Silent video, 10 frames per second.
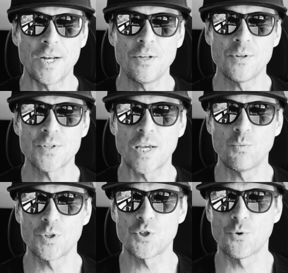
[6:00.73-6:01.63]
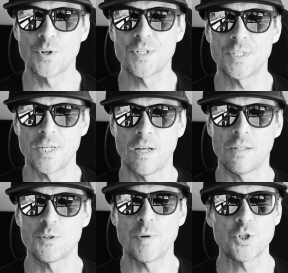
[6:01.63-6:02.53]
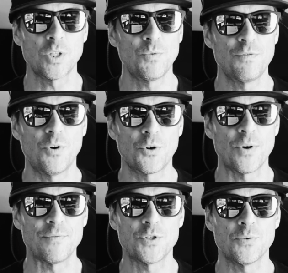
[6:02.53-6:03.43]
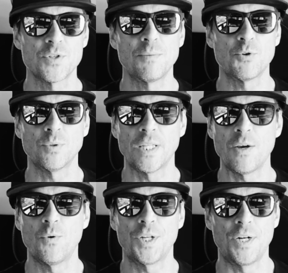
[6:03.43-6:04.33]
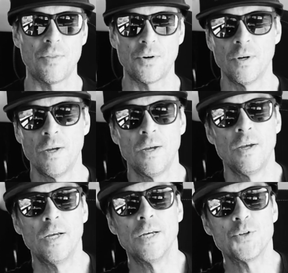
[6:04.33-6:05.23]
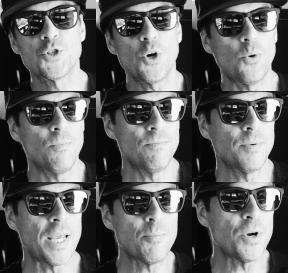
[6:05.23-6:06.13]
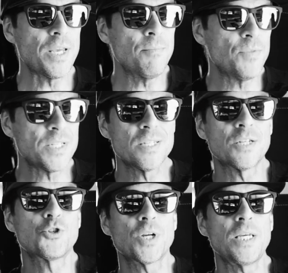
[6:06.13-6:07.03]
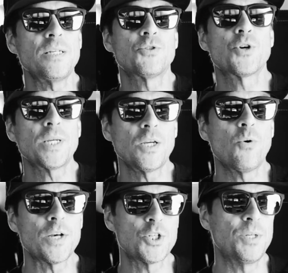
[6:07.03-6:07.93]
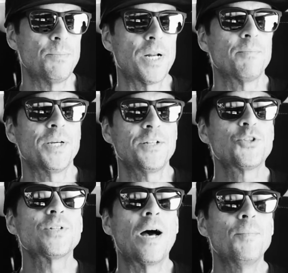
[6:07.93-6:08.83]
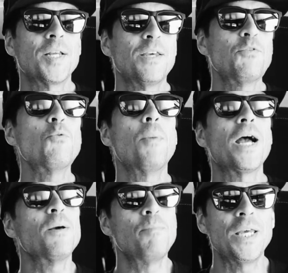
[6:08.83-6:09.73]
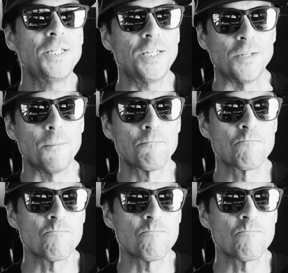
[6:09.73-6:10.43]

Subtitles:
how do you decide what stories to tell, especially when photographs don't seem to relate one another? So, Ibrahim, this is a tricky question, but I'm gonna give you my opinion.